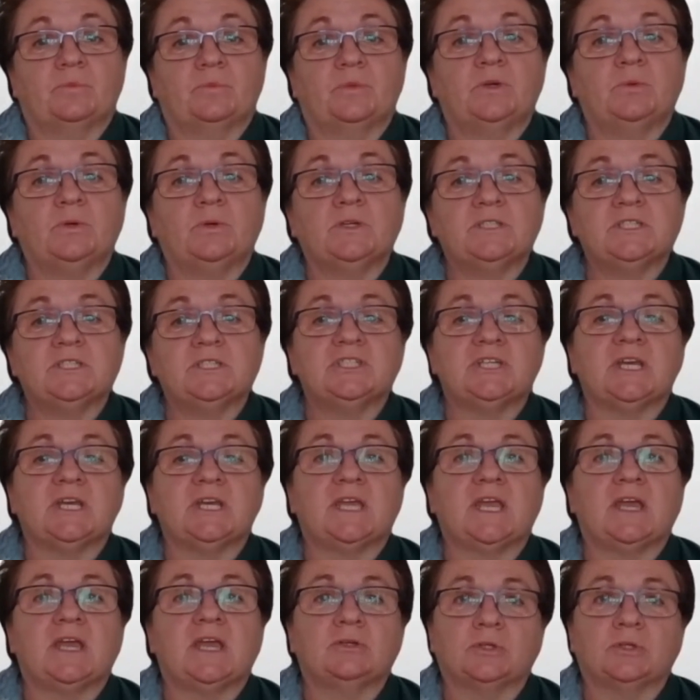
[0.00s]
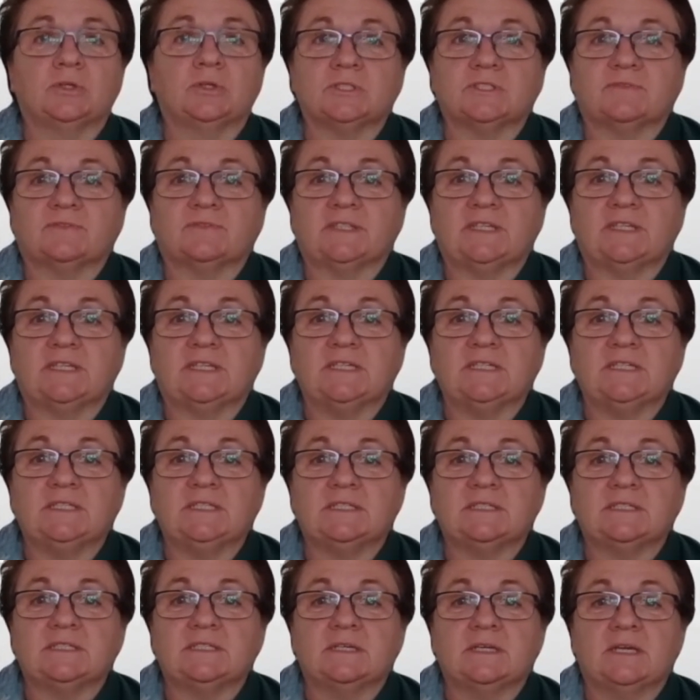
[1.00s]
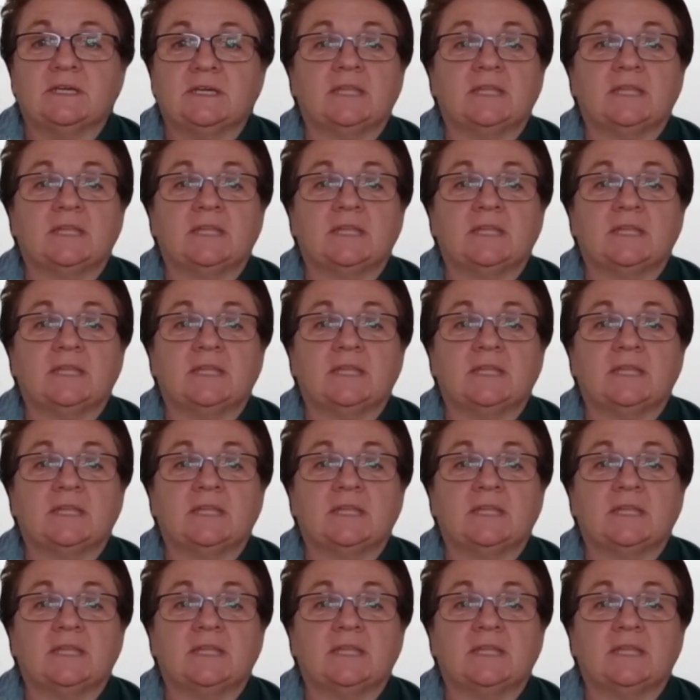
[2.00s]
We want to check how useful it is